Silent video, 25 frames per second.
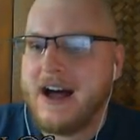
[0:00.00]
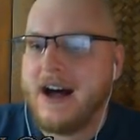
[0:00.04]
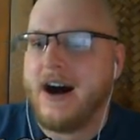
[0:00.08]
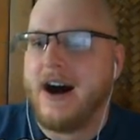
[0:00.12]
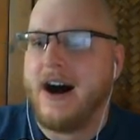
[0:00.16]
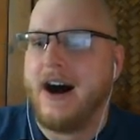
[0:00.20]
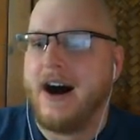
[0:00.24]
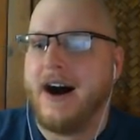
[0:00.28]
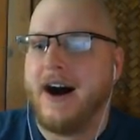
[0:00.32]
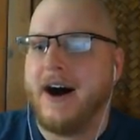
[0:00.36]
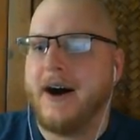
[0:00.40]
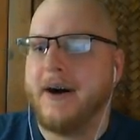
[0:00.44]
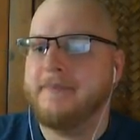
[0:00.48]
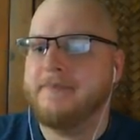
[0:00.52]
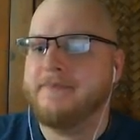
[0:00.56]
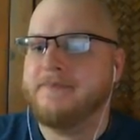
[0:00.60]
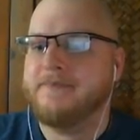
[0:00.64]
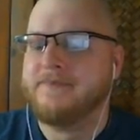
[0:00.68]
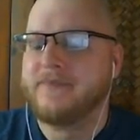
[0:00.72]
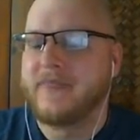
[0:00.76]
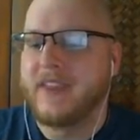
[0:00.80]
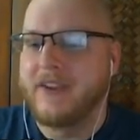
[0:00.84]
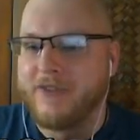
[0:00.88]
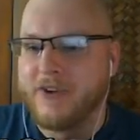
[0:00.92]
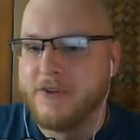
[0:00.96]

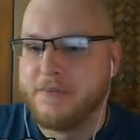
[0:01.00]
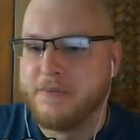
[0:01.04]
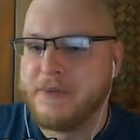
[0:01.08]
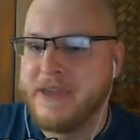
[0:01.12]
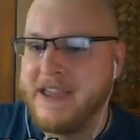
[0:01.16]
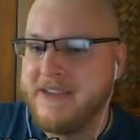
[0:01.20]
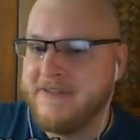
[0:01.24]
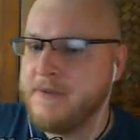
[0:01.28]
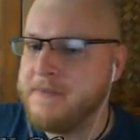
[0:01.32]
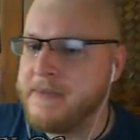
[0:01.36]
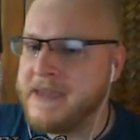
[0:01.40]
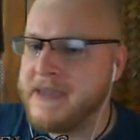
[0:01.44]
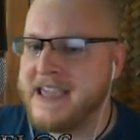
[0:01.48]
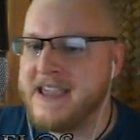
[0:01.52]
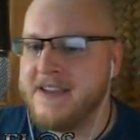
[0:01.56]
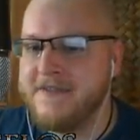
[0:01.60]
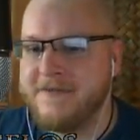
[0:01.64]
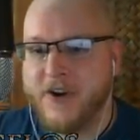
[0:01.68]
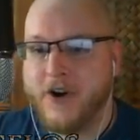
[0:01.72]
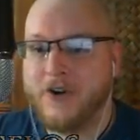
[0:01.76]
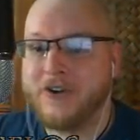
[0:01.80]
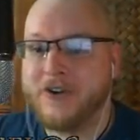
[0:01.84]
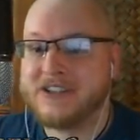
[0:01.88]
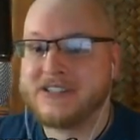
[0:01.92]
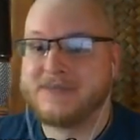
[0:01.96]
For the PvP
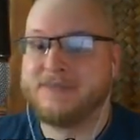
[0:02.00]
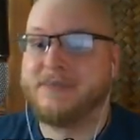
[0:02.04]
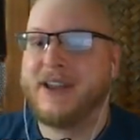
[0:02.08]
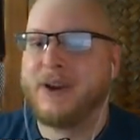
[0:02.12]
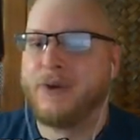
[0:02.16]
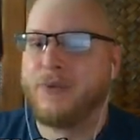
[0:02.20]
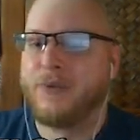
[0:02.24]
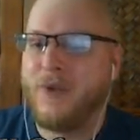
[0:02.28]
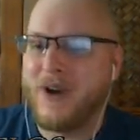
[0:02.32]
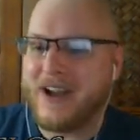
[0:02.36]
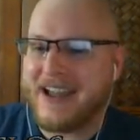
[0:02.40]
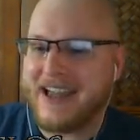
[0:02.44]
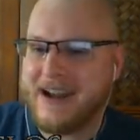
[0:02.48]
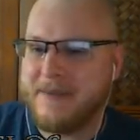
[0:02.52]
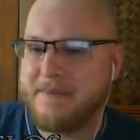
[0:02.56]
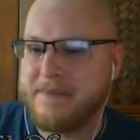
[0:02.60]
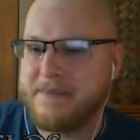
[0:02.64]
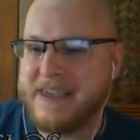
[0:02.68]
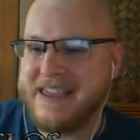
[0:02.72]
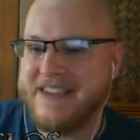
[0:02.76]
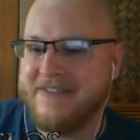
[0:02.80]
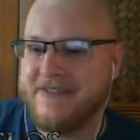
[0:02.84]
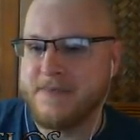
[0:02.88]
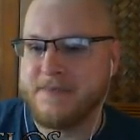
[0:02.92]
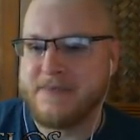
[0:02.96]
focused player, what kind of
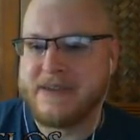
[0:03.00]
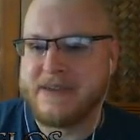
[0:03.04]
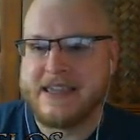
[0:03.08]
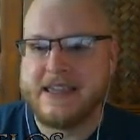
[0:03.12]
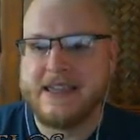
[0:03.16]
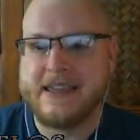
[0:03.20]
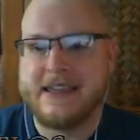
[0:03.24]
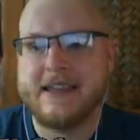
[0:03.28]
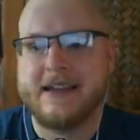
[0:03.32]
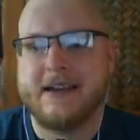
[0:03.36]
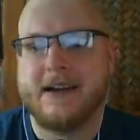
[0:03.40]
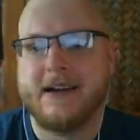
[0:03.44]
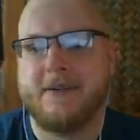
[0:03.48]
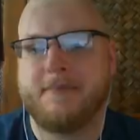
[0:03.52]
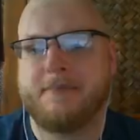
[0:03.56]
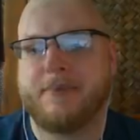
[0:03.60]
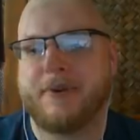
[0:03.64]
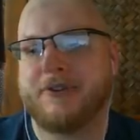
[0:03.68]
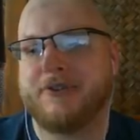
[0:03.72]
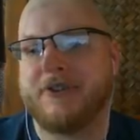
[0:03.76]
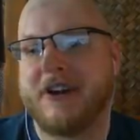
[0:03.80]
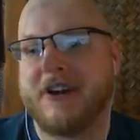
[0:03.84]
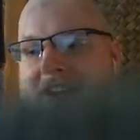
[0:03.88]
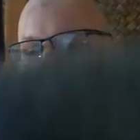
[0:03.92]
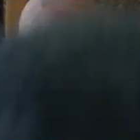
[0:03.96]
PvP
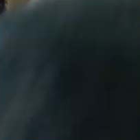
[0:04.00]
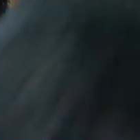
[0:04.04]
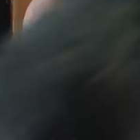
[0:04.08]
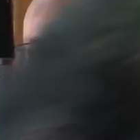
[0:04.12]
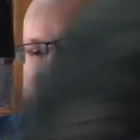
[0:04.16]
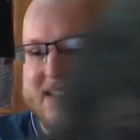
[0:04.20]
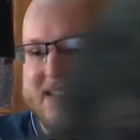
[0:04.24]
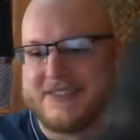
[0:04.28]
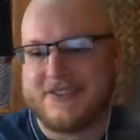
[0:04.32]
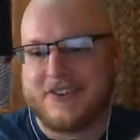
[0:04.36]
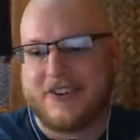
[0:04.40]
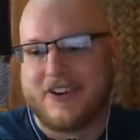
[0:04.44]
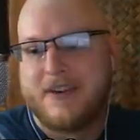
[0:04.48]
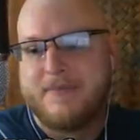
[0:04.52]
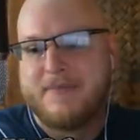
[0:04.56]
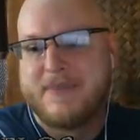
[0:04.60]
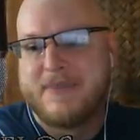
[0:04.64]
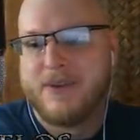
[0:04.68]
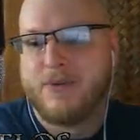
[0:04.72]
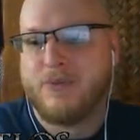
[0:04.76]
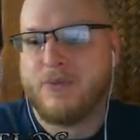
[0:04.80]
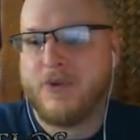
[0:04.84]
progression is there going to be?